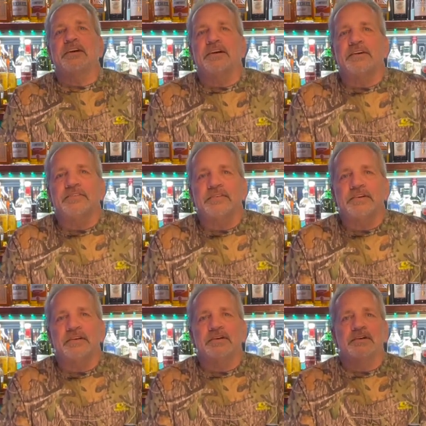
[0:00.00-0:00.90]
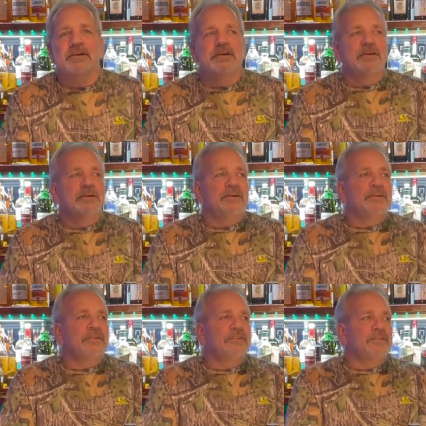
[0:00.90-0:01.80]
cars, you know.
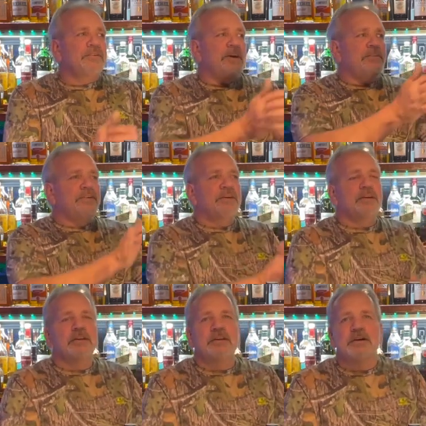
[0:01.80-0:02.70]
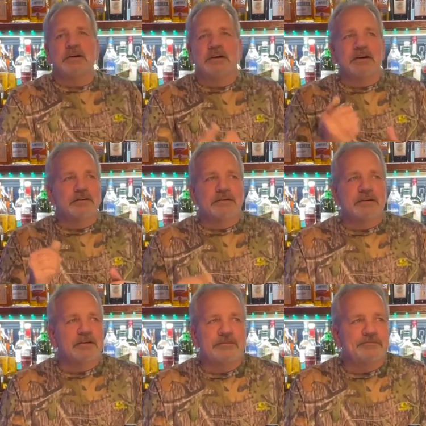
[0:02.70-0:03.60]
Oh, you drive your little, uh, you
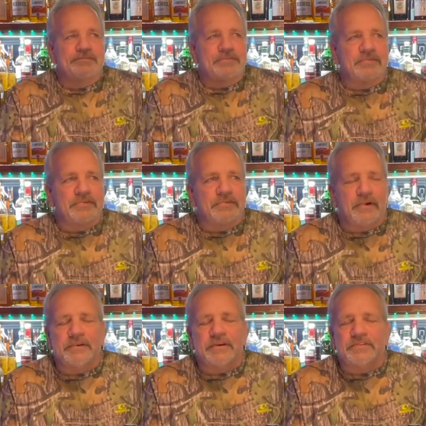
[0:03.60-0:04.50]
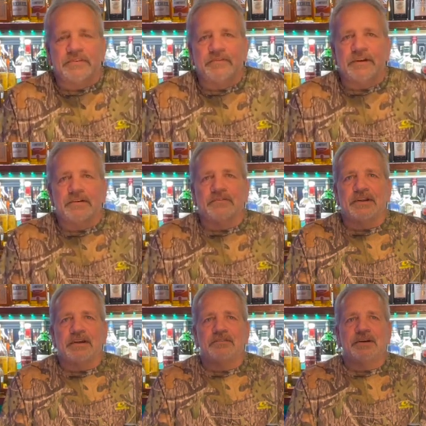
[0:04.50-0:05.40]
know, Honda Civic or
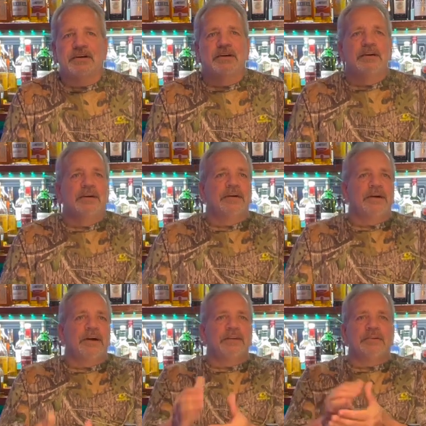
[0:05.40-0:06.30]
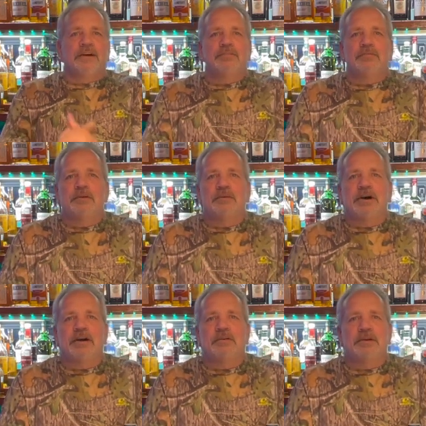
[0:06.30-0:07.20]
whatever. I drive a
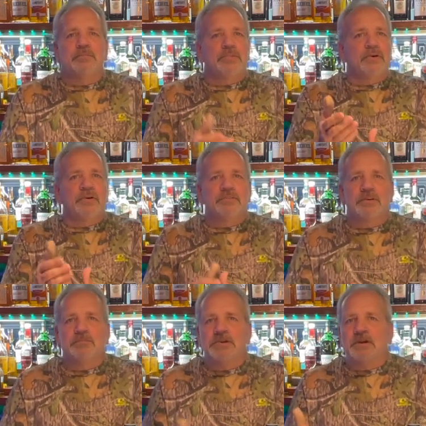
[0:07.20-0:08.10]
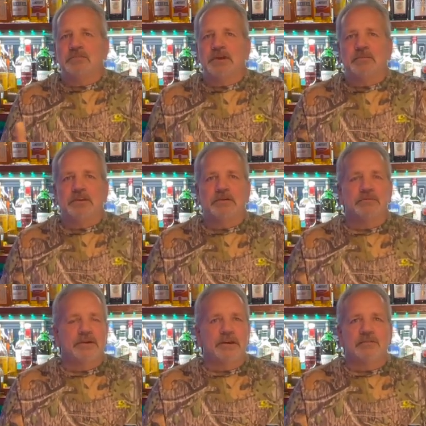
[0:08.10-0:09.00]
Ferrari, Porsche,
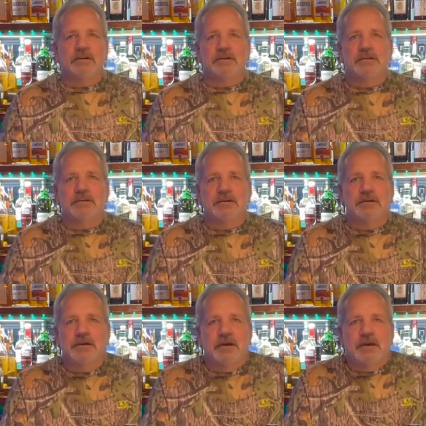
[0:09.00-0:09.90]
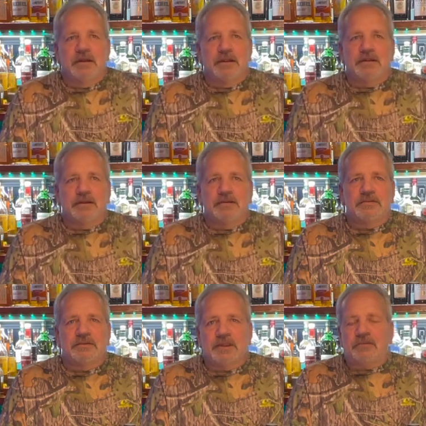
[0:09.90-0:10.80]
BMW, whatever, you know. it, it
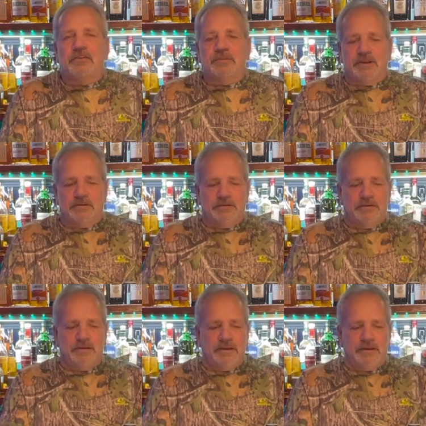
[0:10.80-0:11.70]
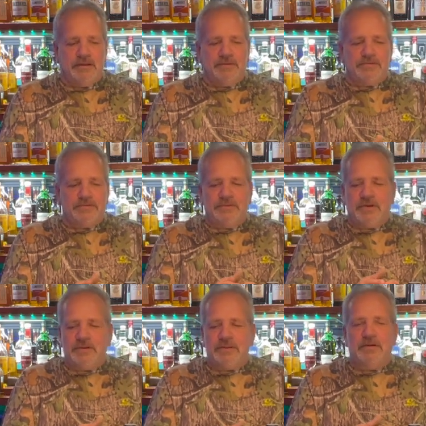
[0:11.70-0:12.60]
is laughable. It's
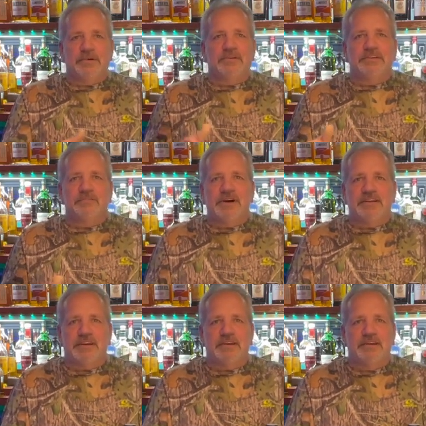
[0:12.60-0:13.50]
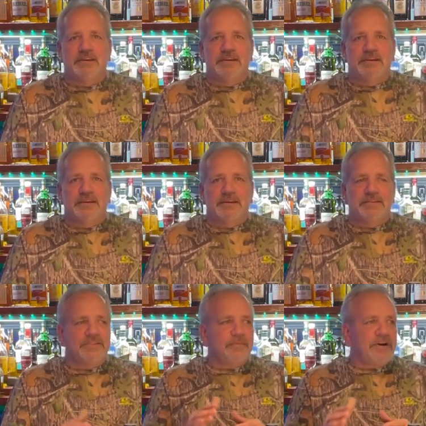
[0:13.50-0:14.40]
not about the money.
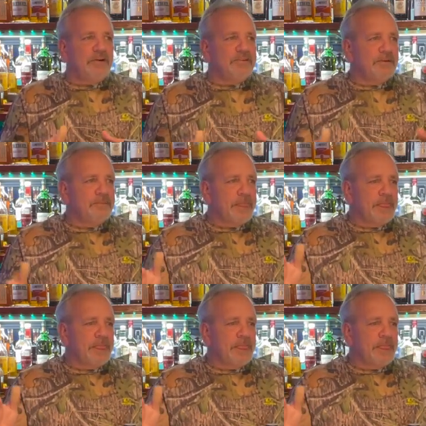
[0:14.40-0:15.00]
It's about